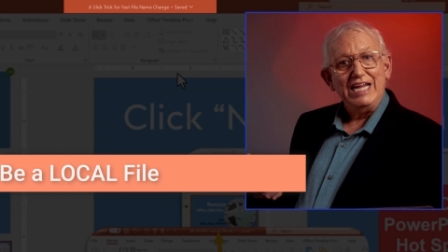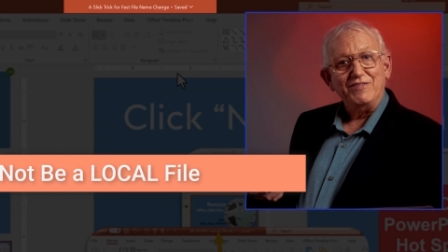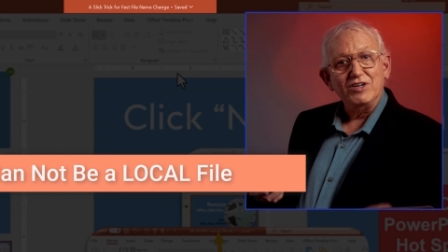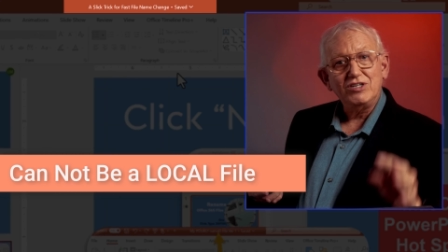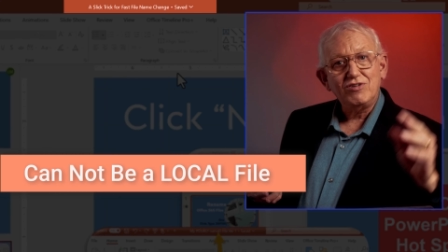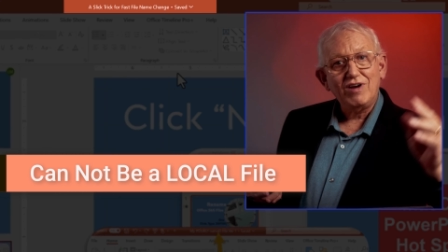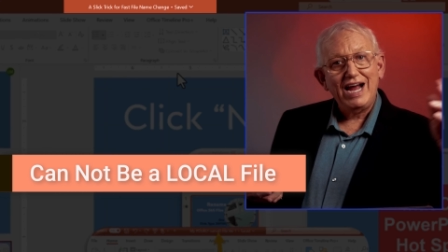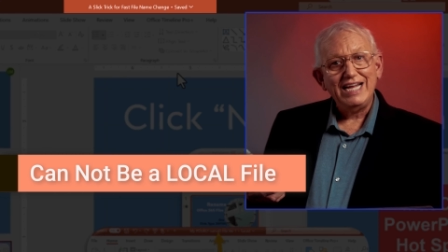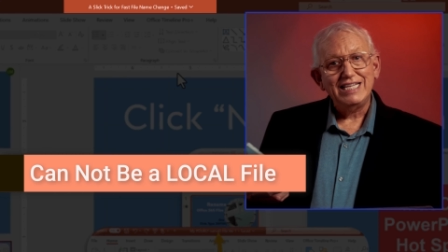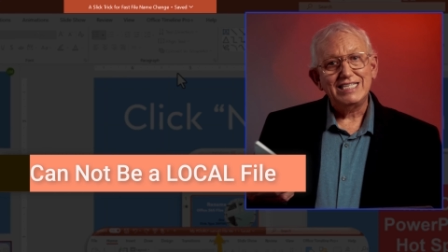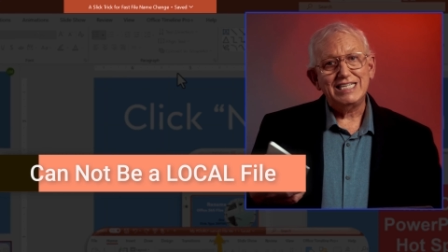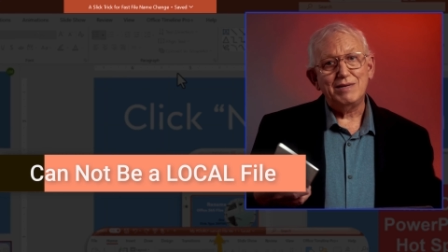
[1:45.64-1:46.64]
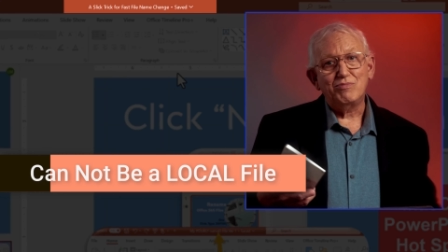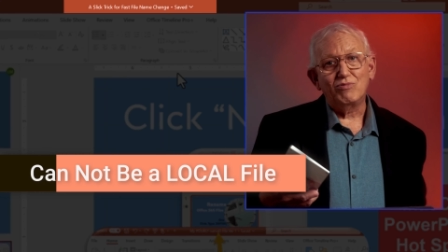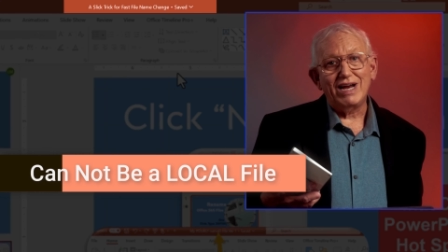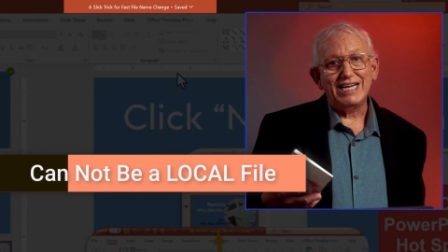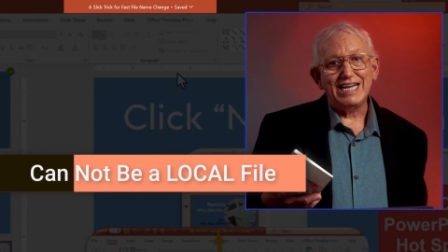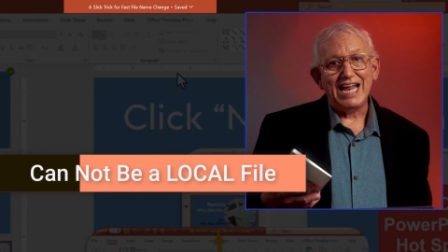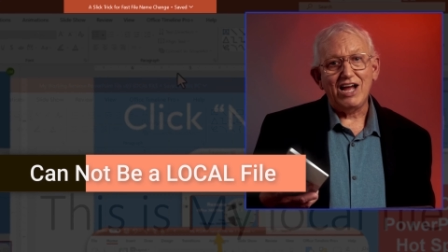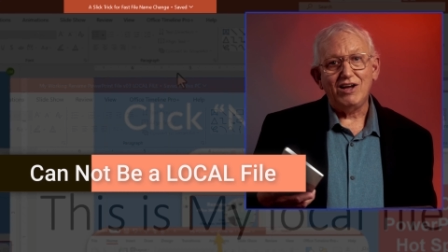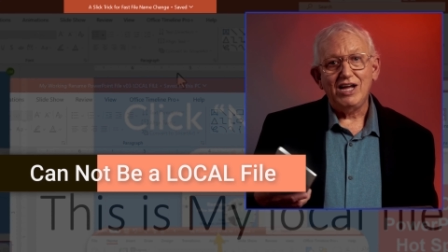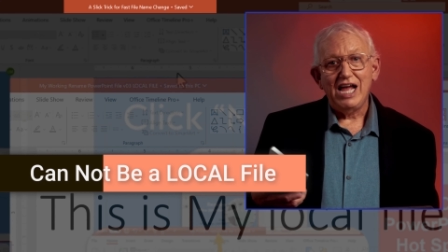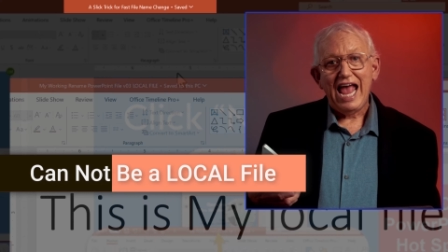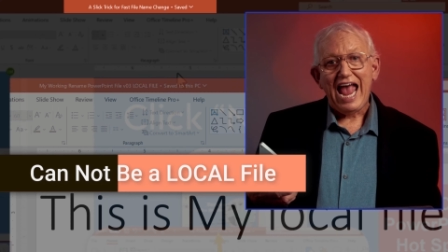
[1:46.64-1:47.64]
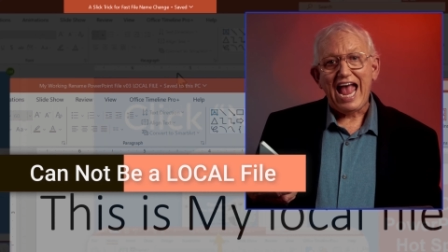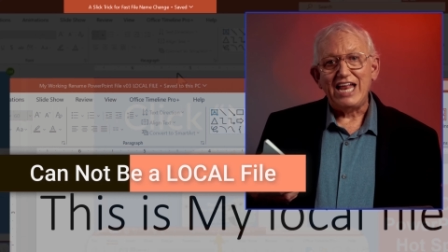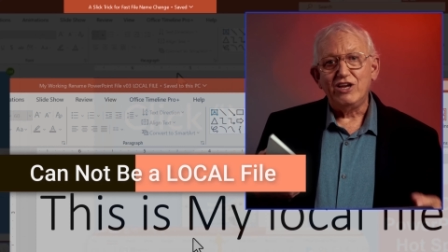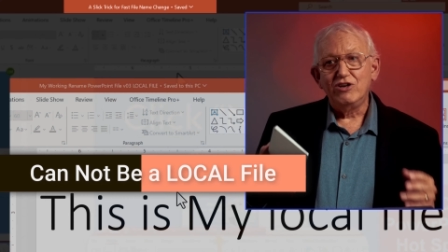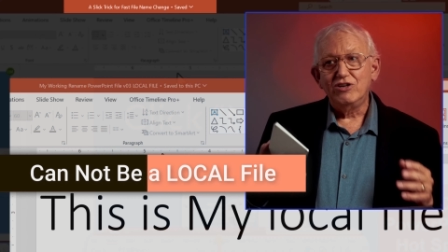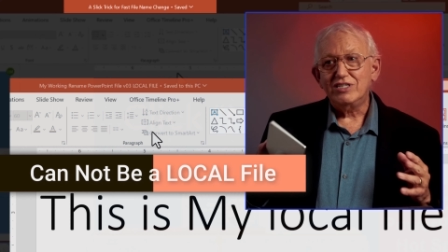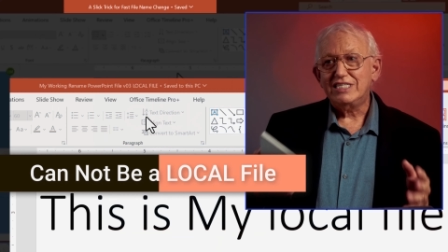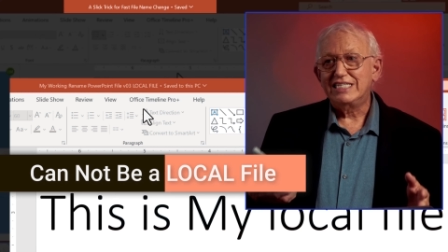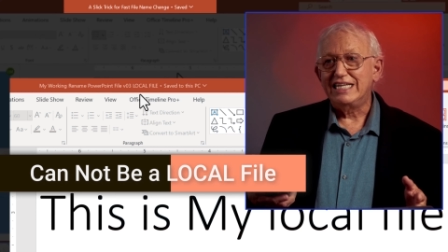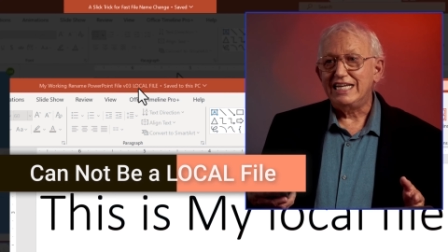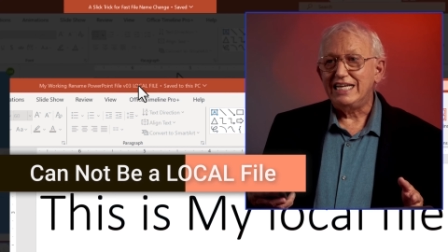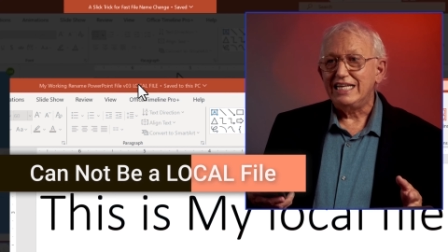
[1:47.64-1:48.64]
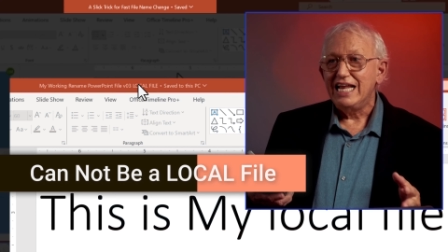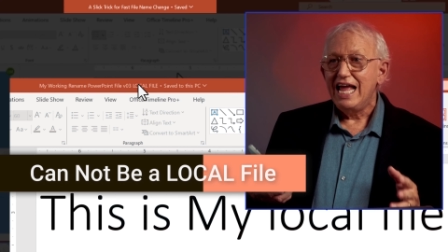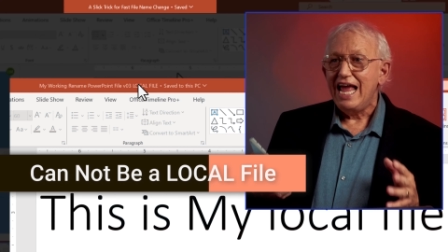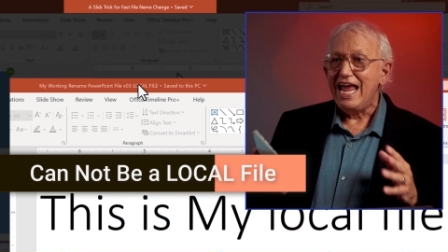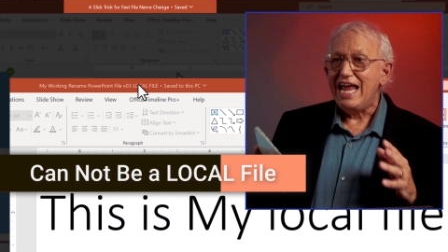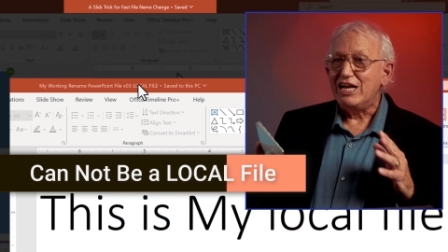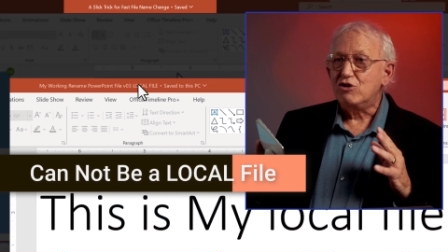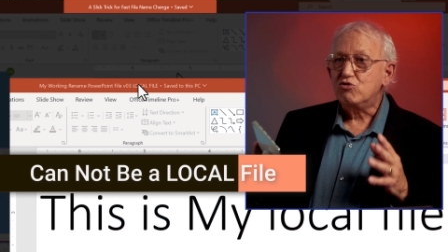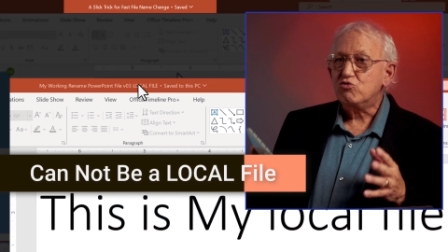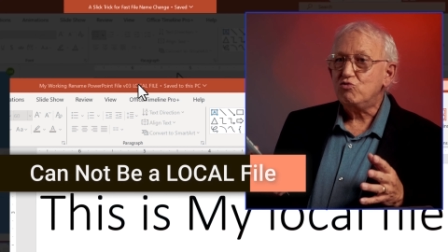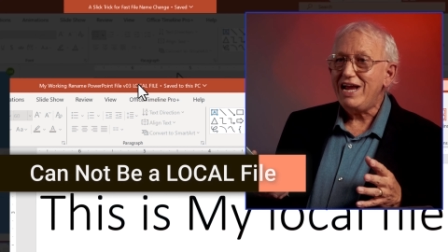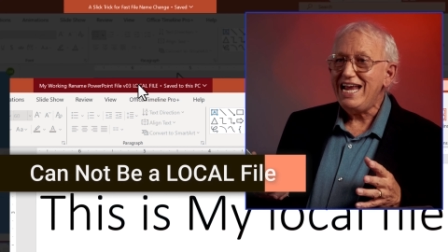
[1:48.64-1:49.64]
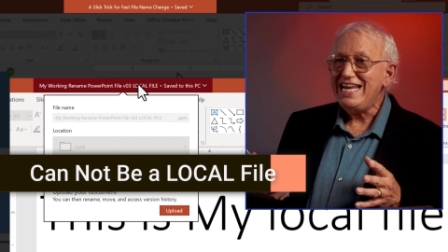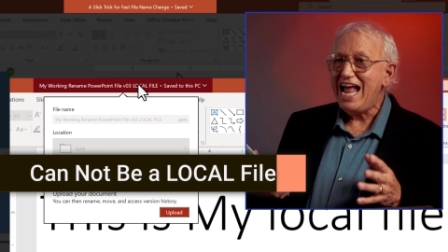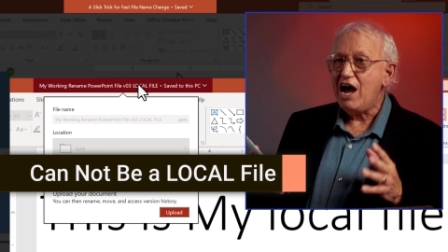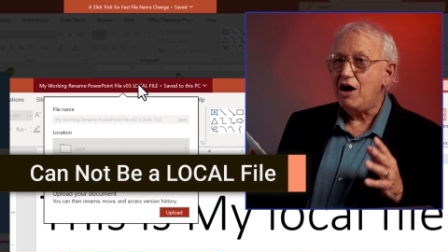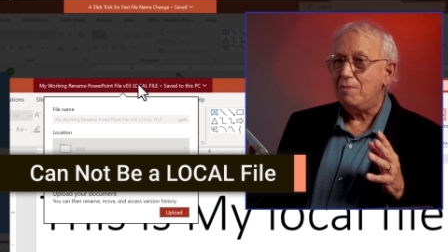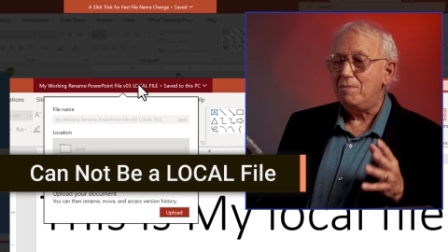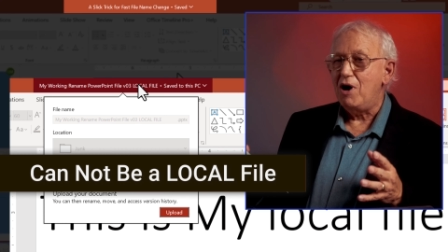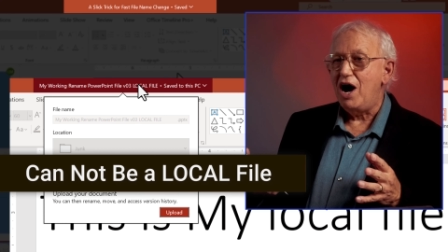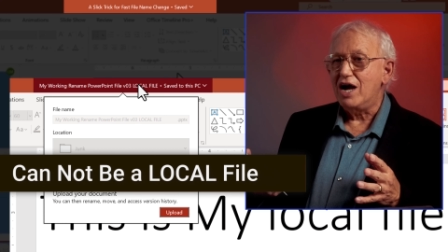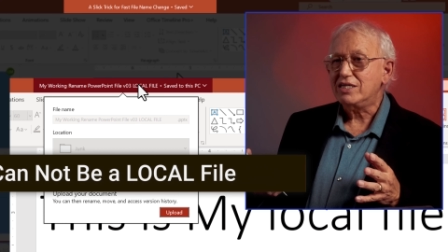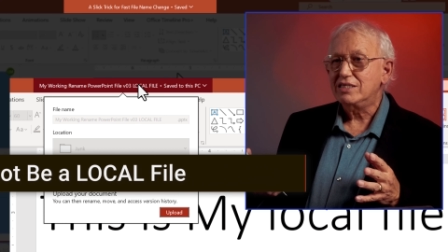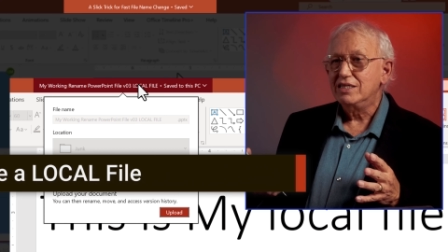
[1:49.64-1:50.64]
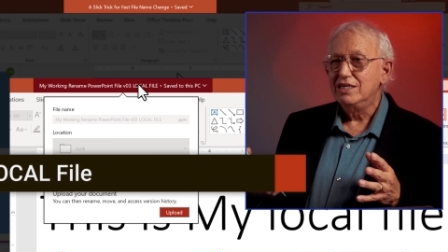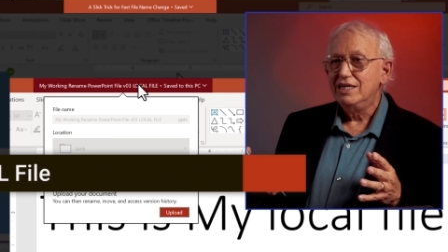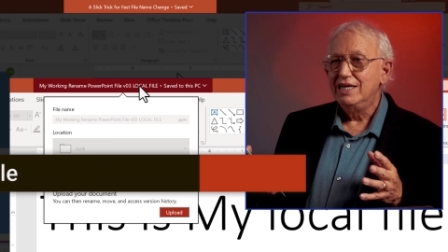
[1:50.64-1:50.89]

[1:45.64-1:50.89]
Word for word: if you're trying this tip right now and you're seeing a grayed out box,